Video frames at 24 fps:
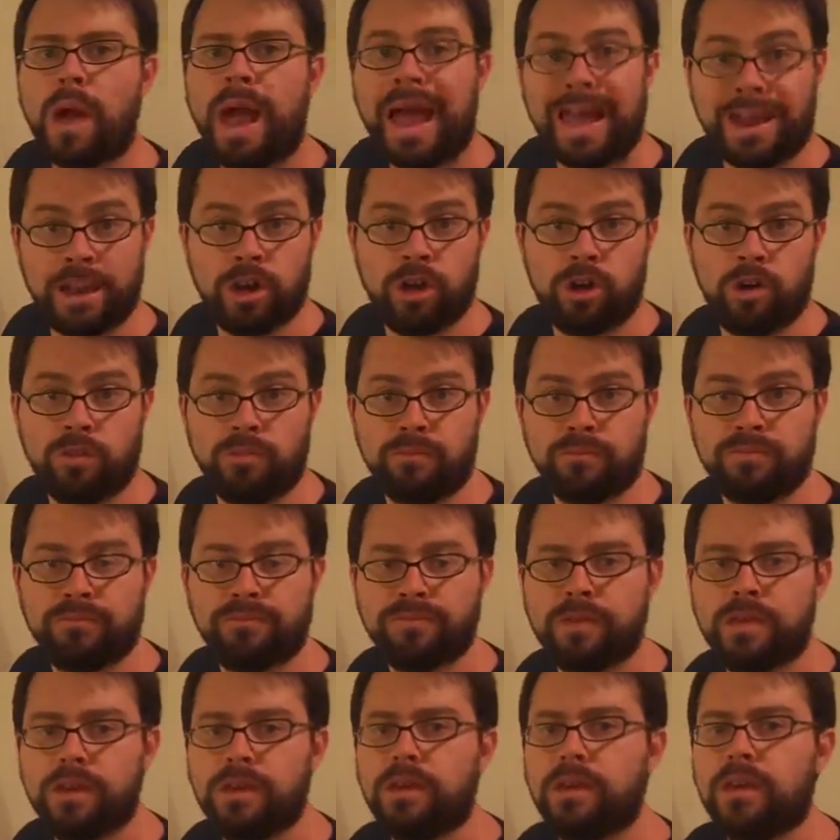at home.
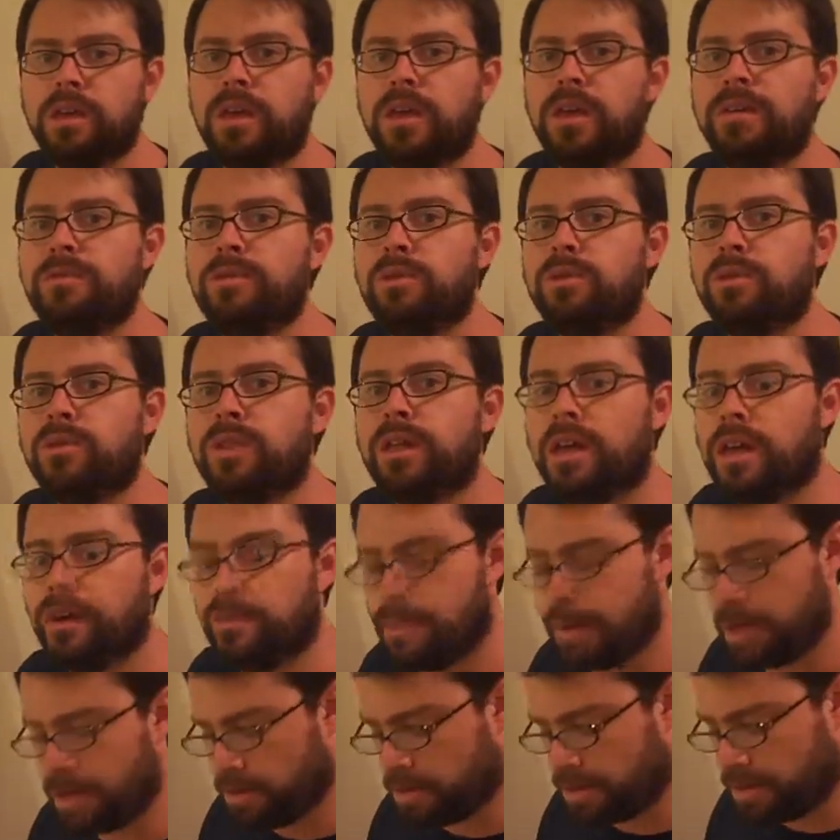If you think
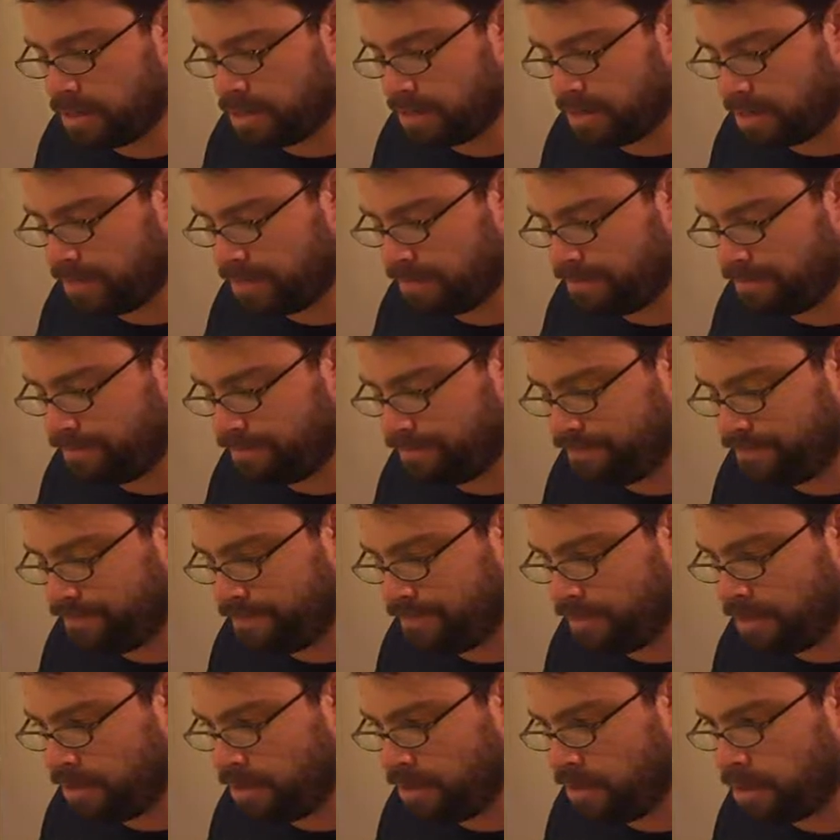about,
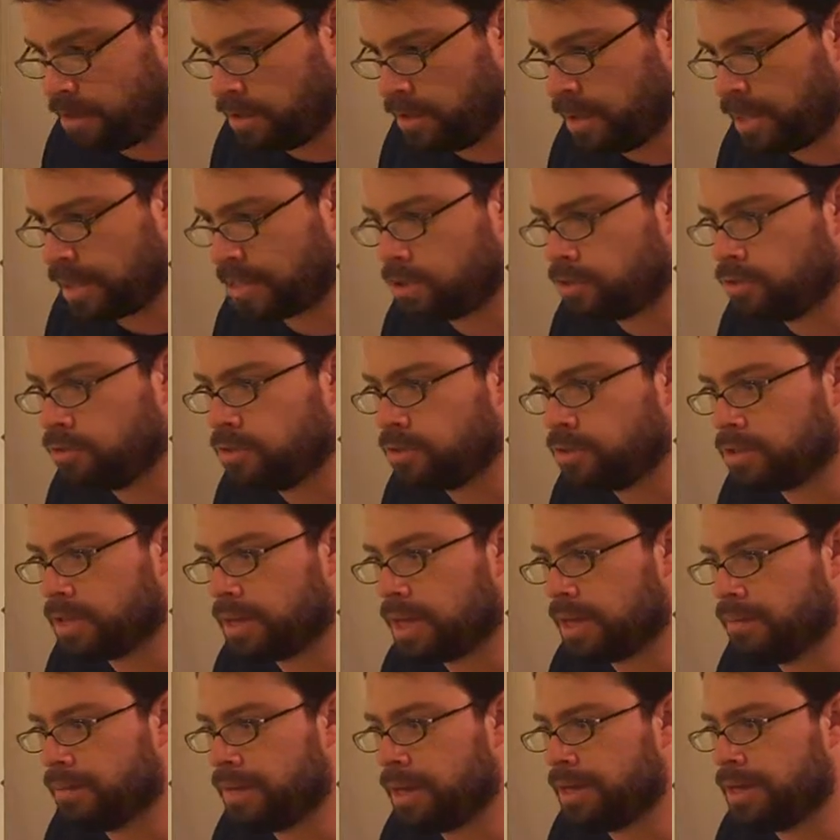a lot of students
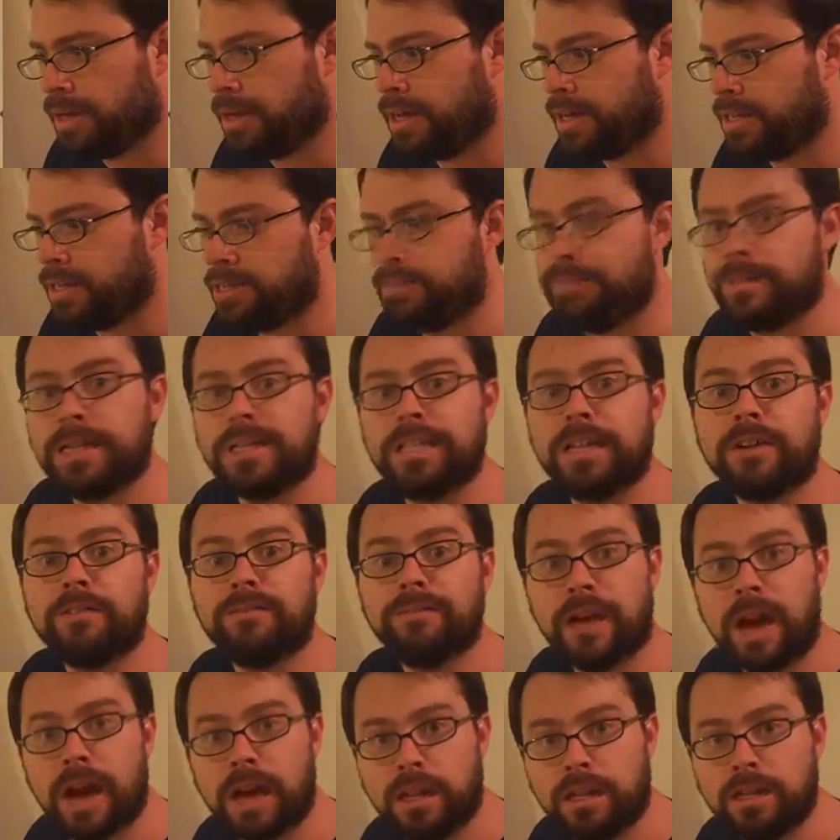think about domestic
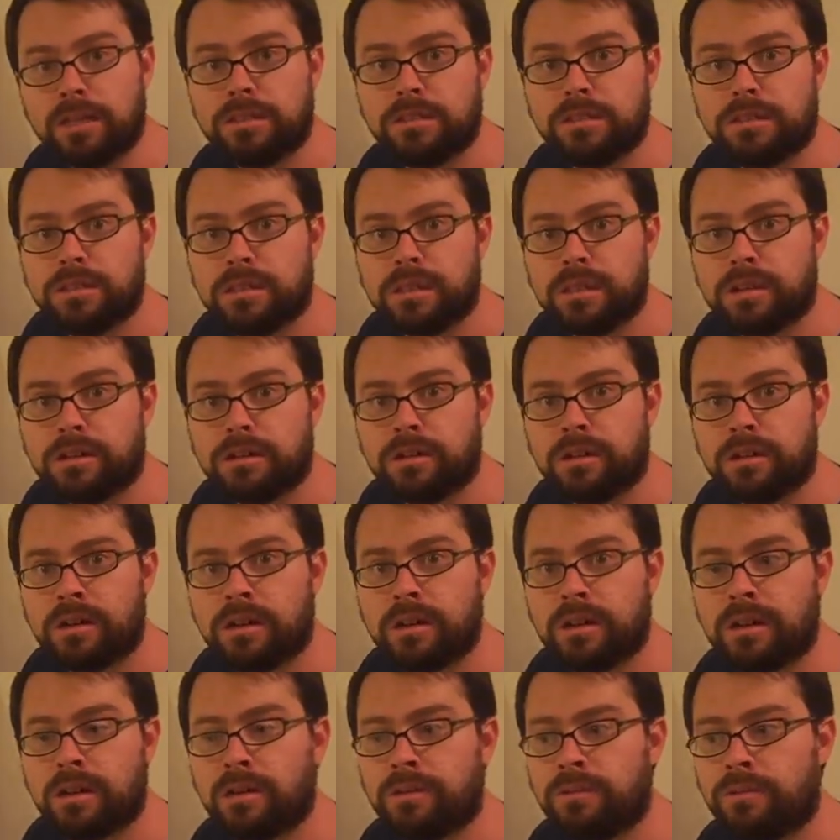violence. Is there
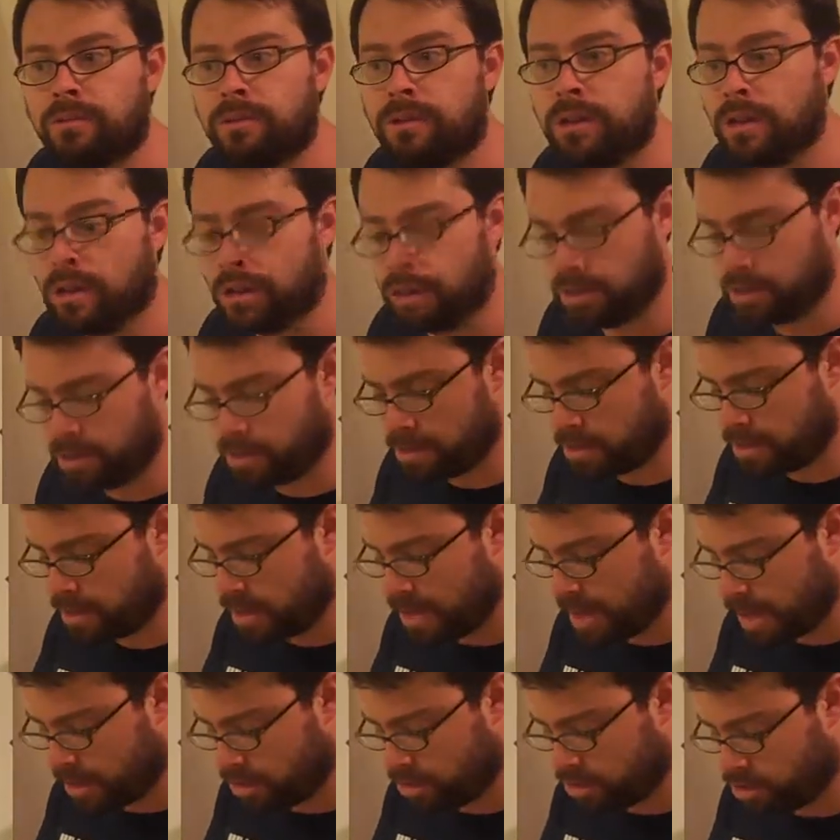a
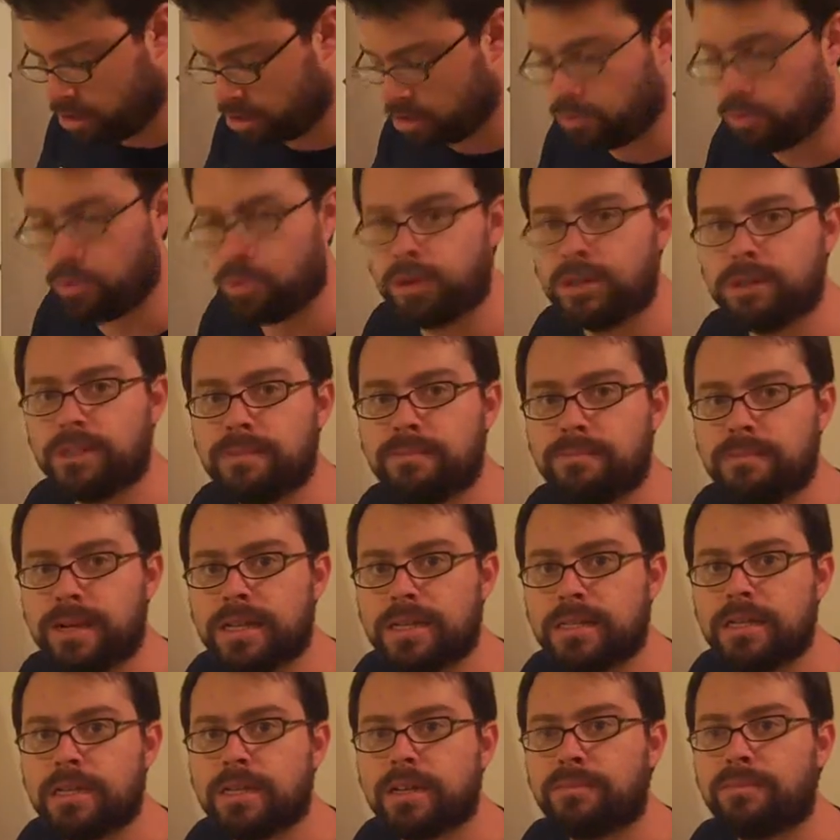connection to the word
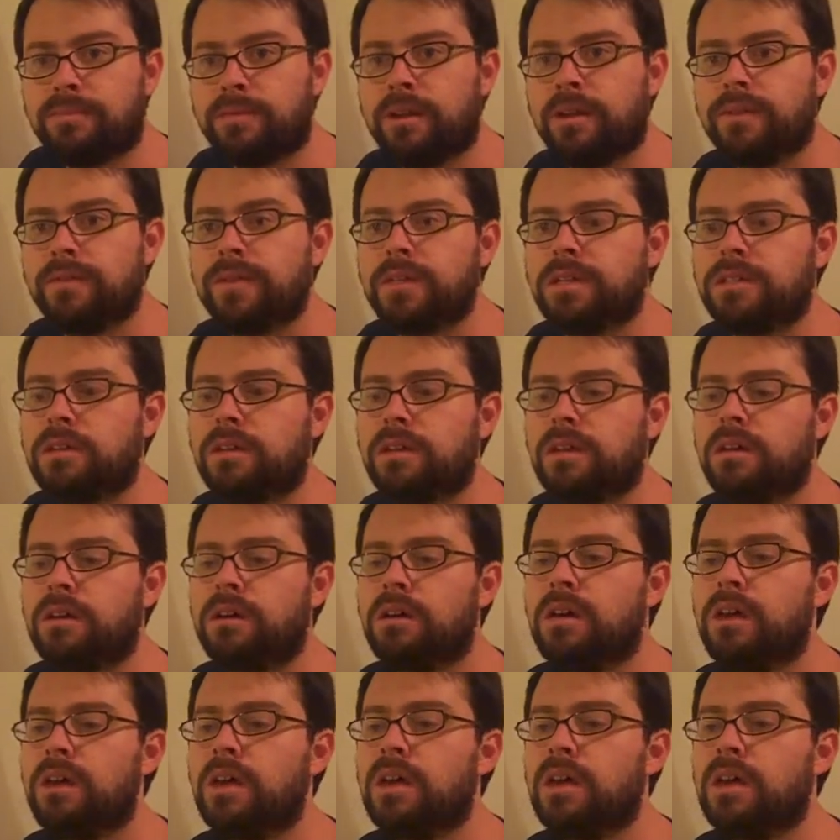domestic previously?